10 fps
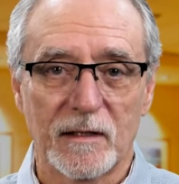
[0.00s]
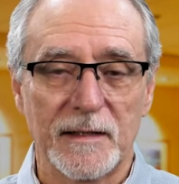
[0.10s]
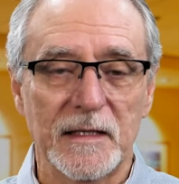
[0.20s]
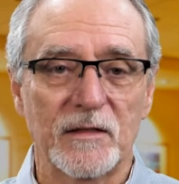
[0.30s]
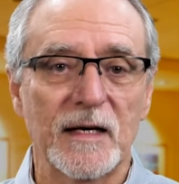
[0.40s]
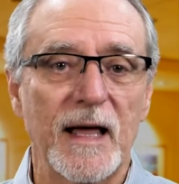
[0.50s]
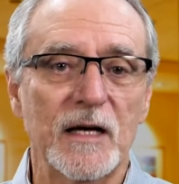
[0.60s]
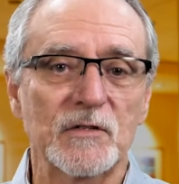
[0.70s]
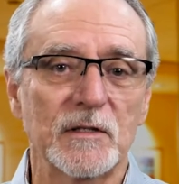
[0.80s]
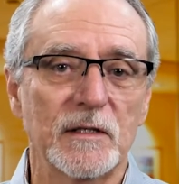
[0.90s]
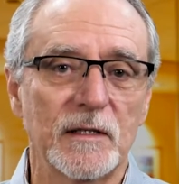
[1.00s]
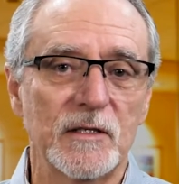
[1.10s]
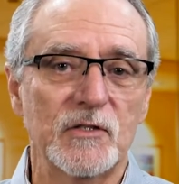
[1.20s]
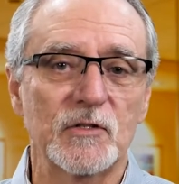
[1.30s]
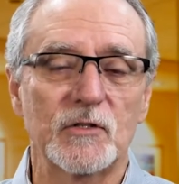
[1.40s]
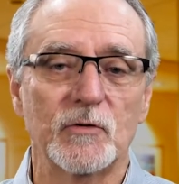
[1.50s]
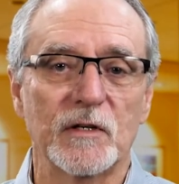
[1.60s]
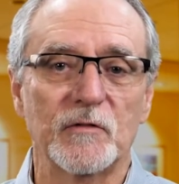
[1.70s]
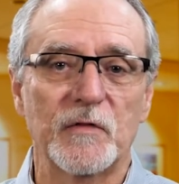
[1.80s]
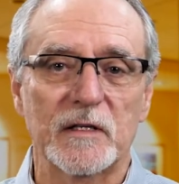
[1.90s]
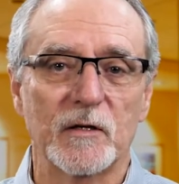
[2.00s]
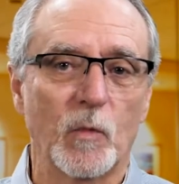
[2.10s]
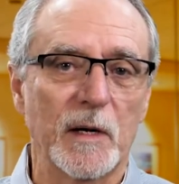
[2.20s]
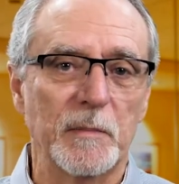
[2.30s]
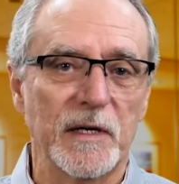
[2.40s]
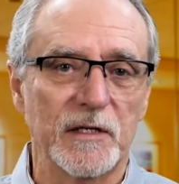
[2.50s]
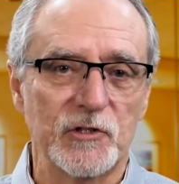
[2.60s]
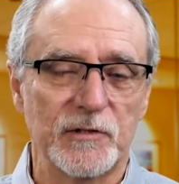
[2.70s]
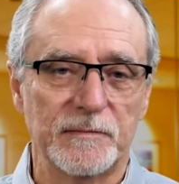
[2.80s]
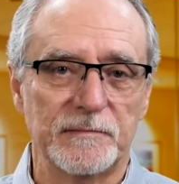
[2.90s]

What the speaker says: a link that actually leads to an infected web page.